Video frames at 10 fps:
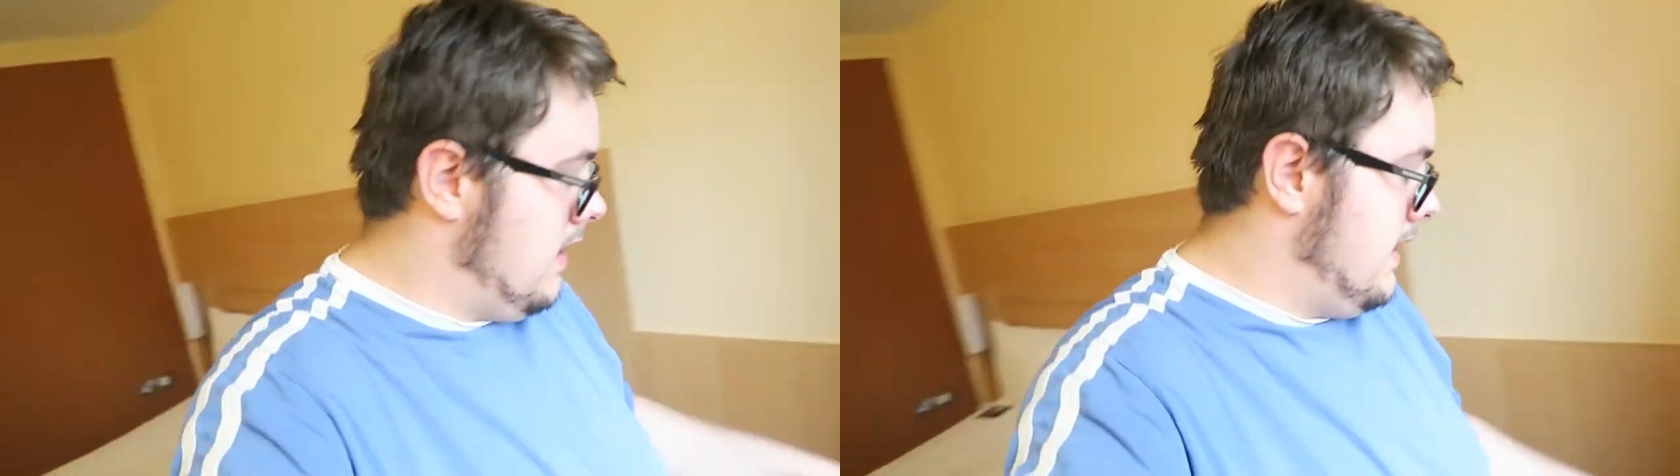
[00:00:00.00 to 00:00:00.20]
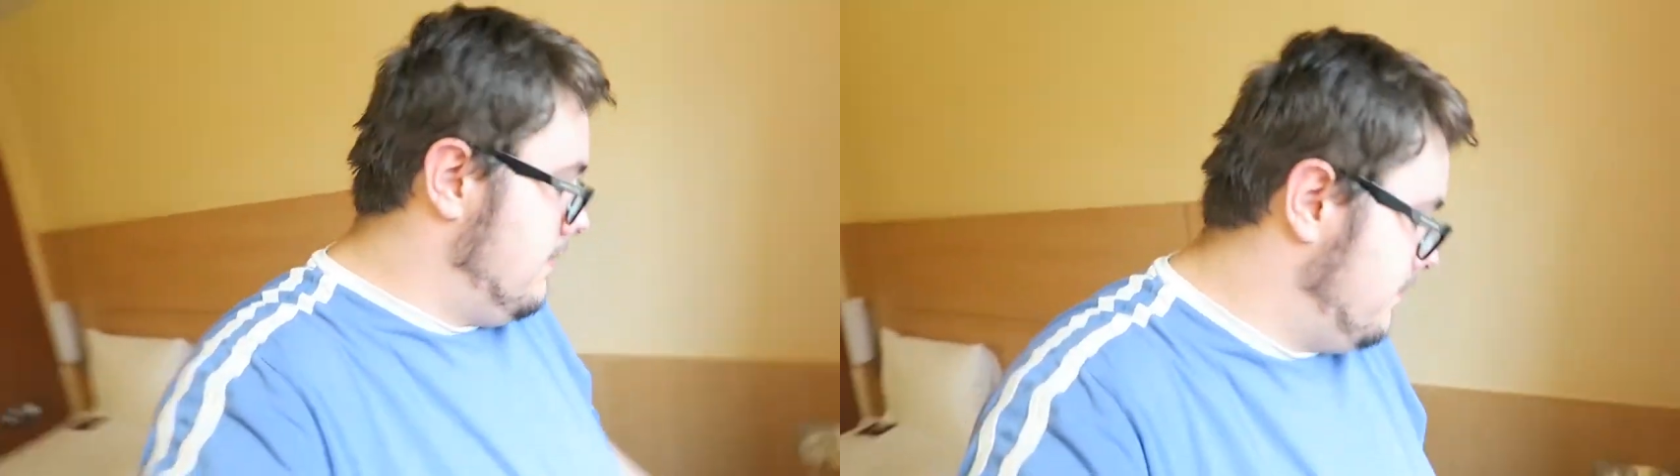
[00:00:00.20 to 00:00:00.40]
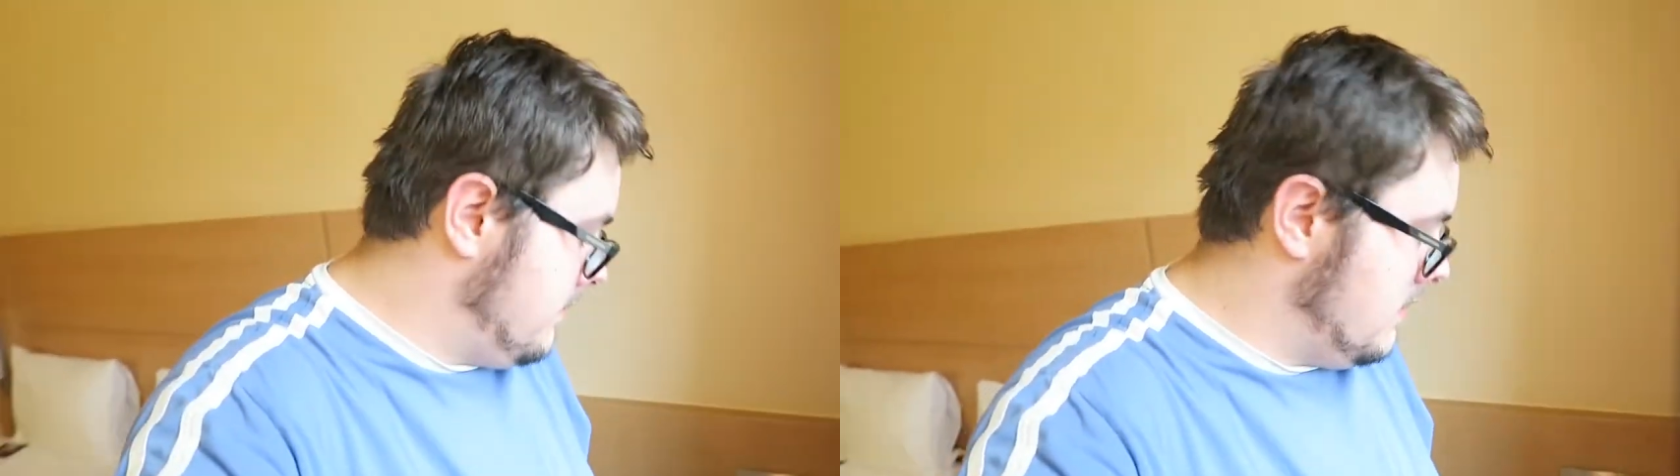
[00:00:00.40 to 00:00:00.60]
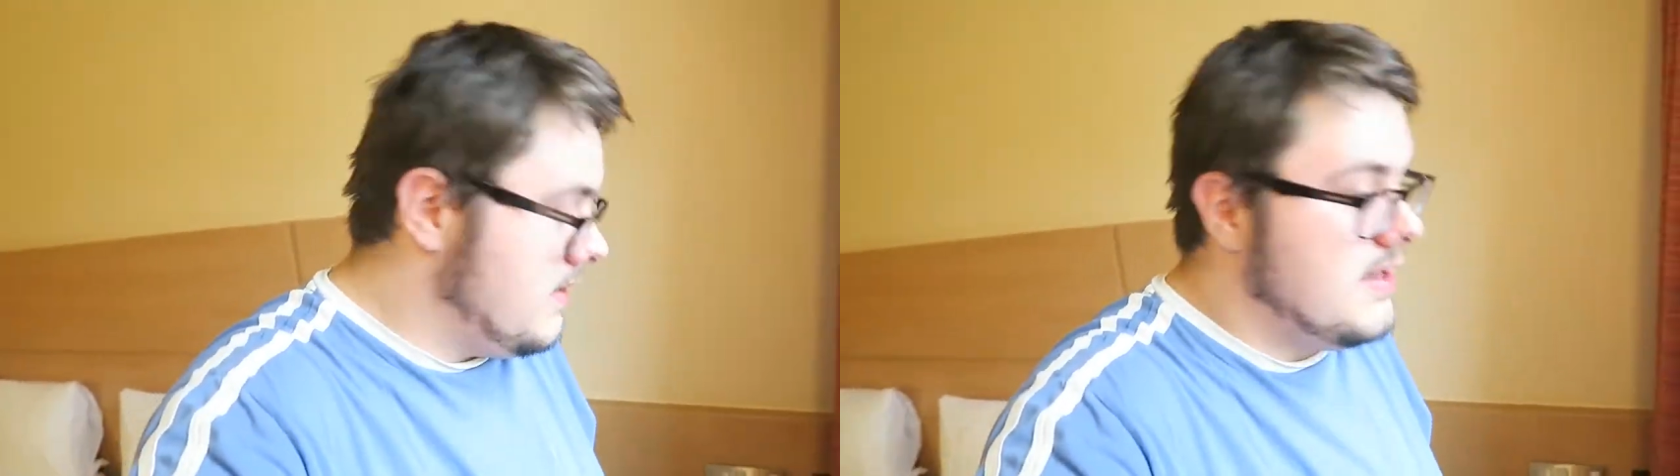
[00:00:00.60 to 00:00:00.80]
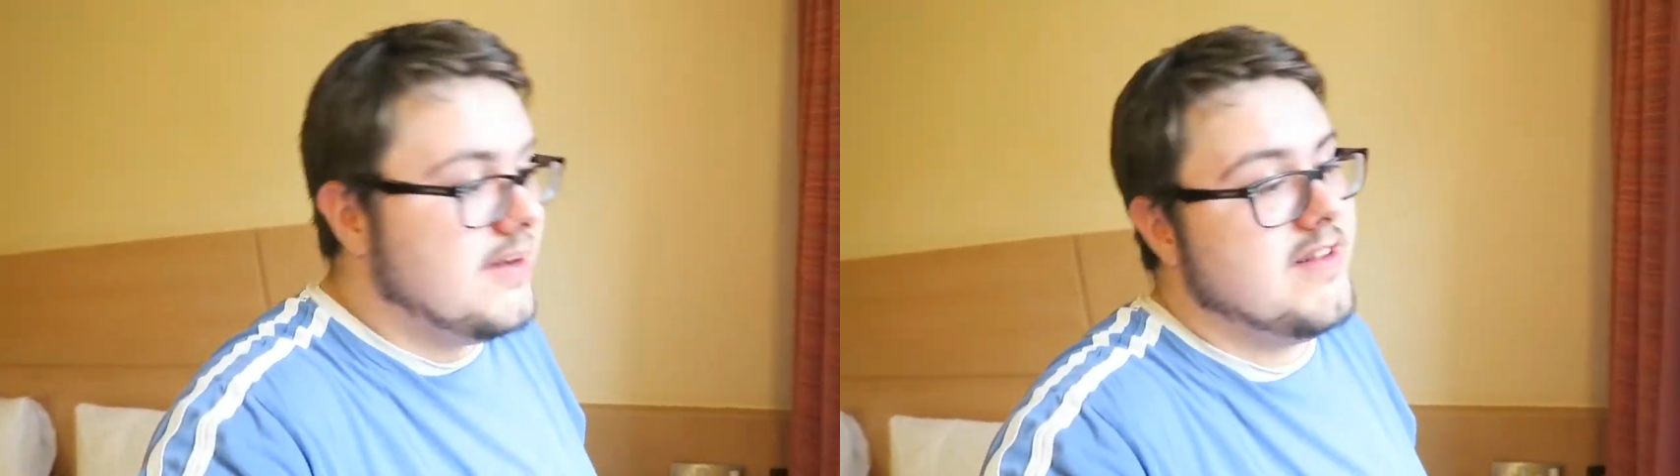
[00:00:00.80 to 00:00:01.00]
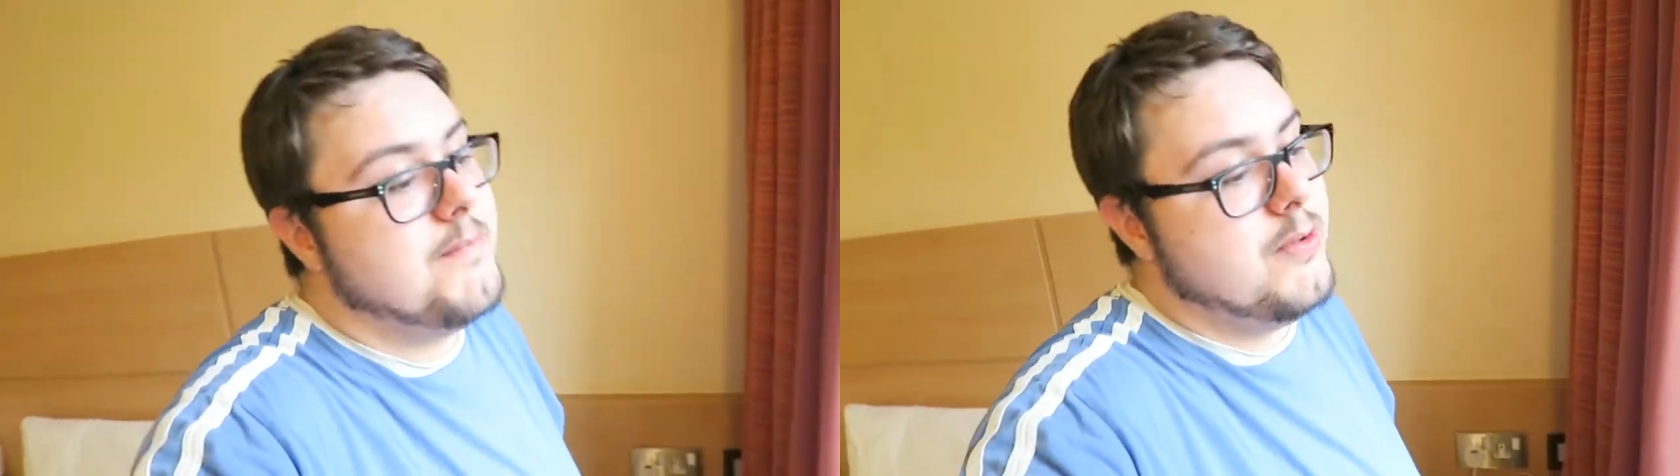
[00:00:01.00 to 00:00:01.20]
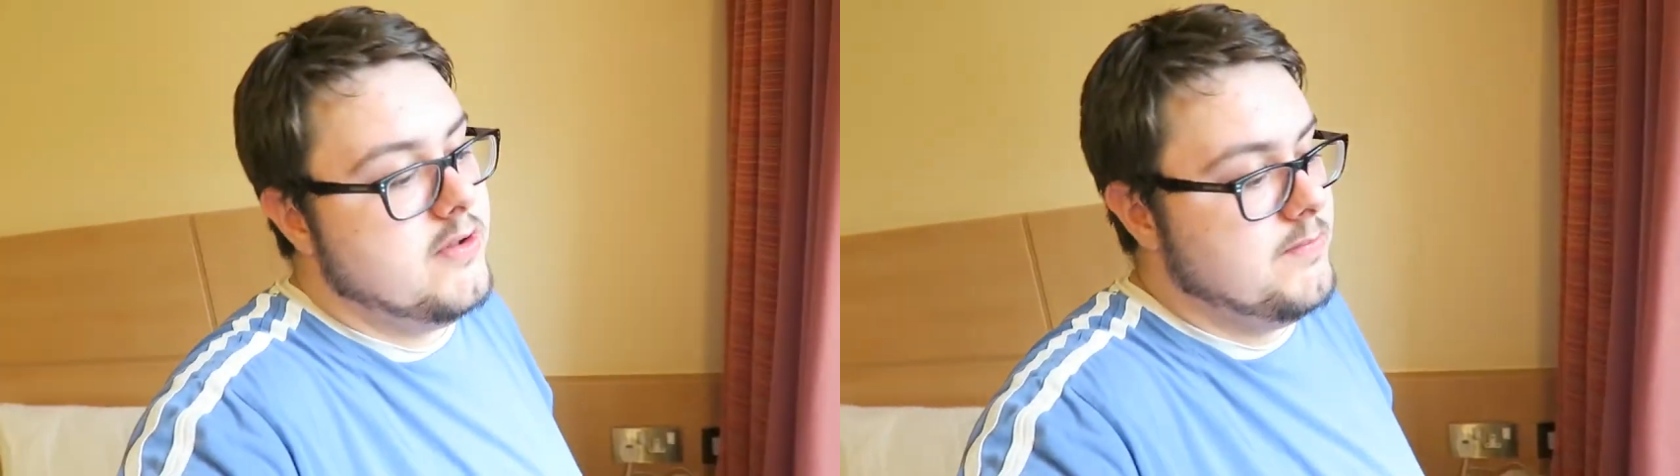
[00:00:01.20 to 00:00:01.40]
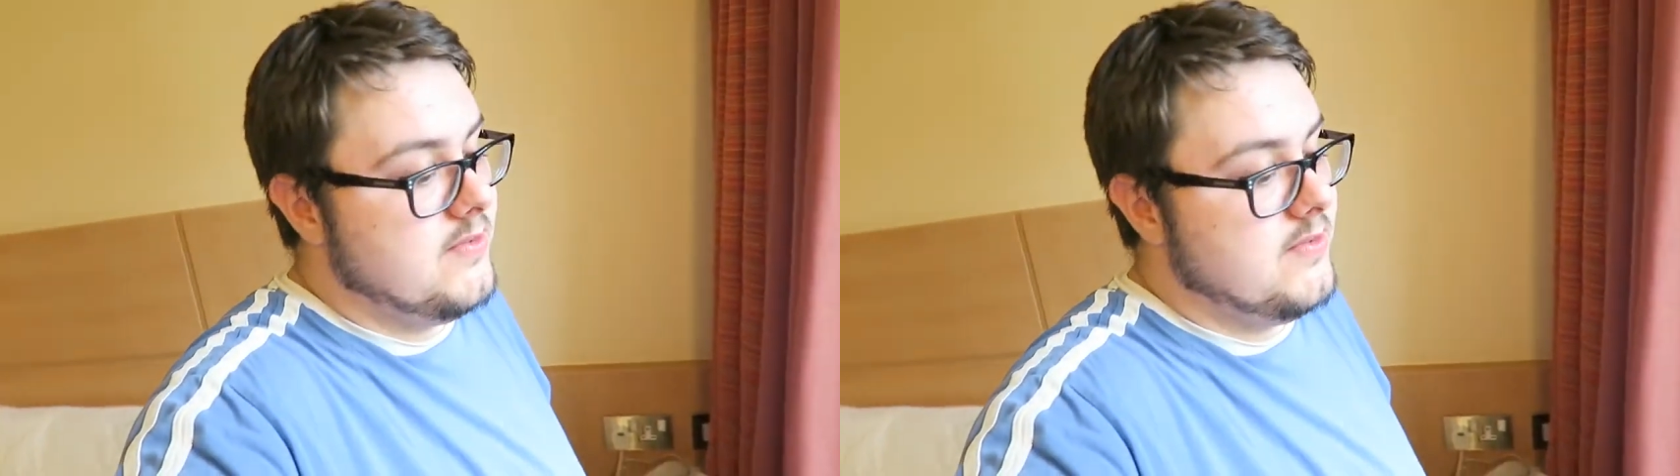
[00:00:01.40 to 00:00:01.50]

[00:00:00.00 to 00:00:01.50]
Because I booked